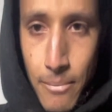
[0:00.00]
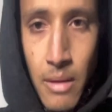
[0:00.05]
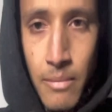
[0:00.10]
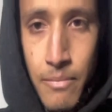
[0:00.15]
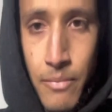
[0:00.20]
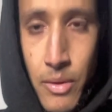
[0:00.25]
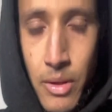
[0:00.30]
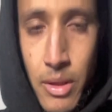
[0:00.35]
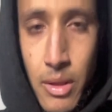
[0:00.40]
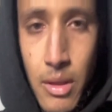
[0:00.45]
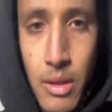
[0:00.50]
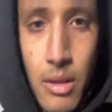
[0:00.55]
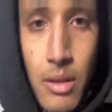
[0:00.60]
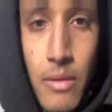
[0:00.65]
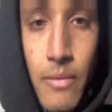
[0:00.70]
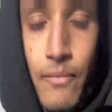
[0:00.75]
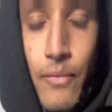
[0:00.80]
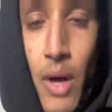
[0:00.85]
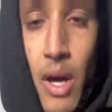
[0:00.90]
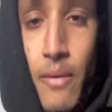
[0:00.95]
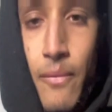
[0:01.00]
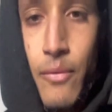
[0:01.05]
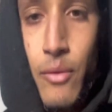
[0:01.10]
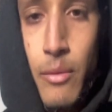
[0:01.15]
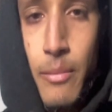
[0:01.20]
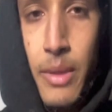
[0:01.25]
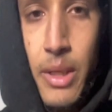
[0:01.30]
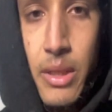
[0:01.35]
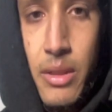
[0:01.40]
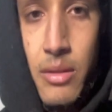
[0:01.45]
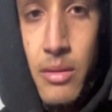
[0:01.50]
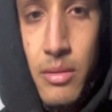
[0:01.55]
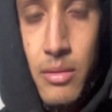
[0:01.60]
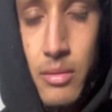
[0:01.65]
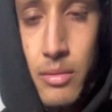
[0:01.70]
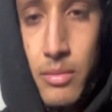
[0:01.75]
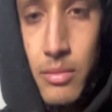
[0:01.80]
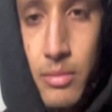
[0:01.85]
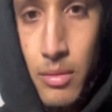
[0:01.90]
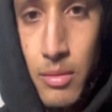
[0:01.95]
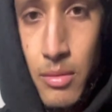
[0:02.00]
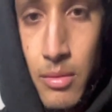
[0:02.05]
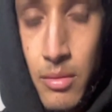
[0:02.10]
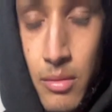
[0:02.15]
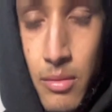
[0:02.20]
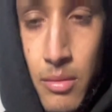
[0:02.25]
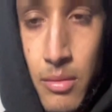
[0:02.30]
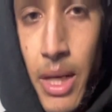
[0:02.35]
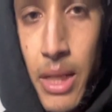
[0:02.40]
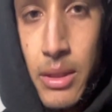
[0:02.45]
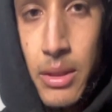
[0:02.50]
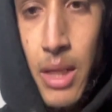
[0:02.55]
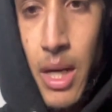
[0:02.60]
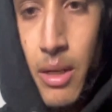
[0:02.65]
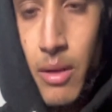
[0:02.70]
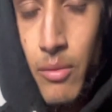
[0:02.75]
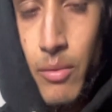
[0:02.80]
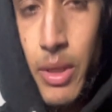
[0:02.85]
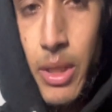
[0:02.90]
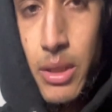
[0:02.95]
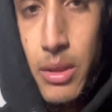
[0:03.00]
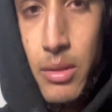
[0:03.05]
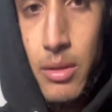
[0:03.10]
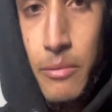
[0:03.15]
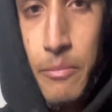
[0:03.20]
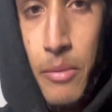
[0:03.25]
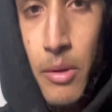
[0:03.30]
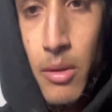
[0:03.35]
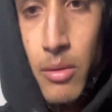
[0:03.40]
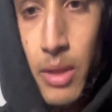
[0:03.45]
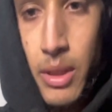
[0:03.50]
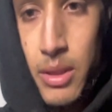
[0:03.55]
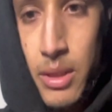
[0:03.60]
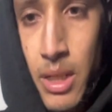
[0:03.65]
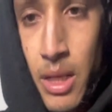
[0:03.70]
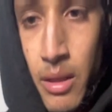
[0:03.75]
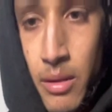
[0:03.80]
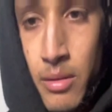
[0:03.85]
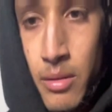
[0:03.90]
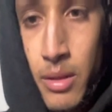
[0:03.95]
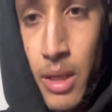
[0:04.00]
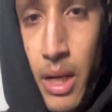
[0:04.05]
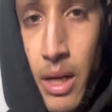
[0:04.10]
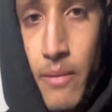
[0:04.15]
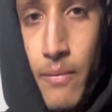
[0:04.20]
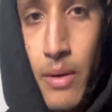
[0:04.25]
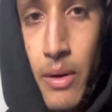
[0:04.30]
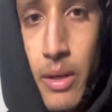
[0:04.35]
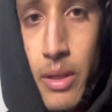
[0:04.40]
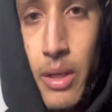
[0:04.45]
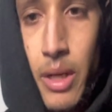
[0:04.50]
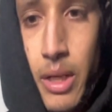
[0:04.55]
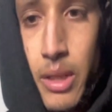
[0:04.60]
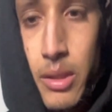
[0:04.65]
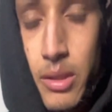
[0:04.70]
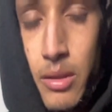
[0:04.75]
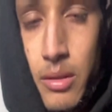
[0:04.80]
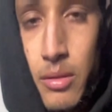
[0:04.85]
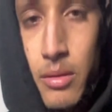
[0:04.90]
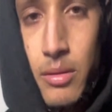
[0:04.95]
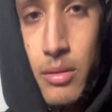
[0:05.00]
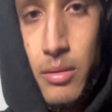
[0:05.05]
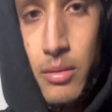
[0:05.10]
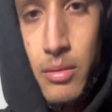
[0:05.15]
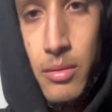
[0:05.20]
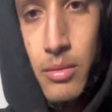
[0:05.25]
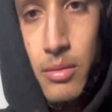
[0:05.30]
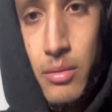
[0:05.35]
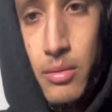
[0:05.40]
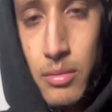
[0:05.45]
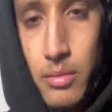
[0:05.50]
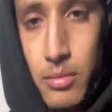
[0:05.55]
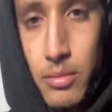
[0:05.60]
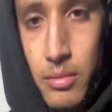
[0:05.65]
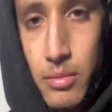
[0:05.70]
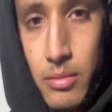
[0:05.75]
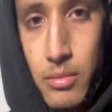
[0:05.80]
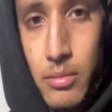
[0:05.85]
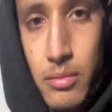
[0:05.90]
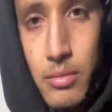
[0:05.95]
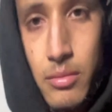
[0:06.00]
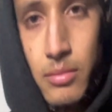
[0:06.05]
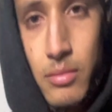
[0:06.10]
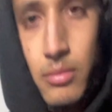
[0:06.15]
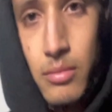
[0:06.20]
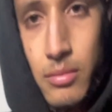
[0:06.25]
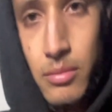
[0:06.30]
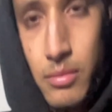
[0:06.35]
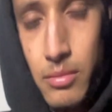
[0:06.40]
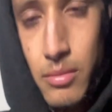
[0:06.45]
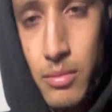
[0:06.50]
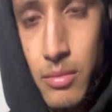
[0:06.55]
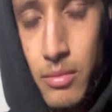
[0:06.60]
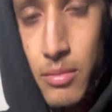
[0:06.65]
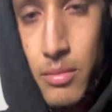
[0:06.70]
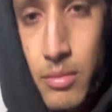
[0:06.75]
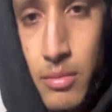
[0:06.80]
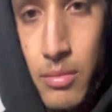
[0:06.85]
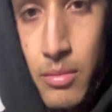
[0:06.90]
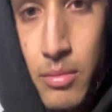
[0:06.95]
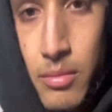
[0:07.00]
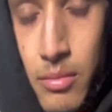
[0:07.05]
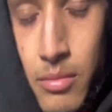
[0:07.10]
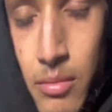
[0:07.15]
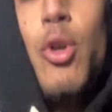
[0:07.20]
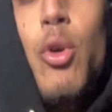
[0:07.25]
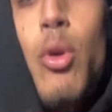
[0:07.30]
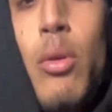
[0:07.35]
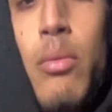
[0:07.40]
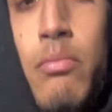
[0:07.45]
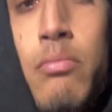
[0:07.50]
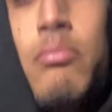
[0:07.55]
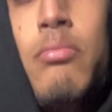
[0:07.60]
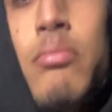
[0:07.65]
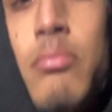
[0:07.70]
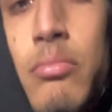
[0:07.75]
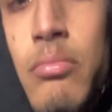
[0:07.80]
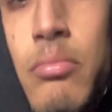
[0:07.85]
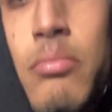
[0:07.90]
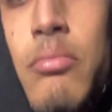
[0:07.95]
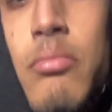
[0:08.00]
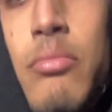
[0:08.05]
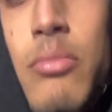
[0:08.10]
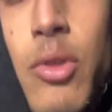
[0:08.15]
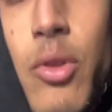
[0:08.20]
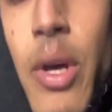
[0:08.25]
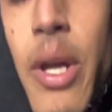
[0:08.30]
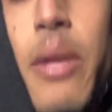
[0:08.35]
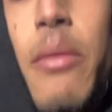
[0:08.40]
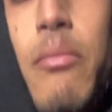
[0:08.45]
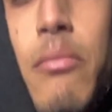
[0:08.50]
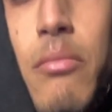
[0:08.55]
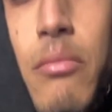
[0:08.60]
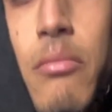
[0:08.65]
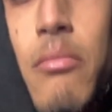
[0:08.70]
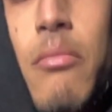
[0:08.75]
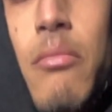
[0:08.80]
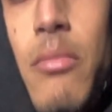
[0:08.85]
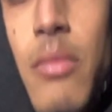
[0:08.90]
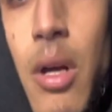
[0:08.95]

That's not really thoughtful, man. Why? I mean, that's kind of racist, bro. That's not. That ain't very nice. Uh, I'm black. All right, cool, great.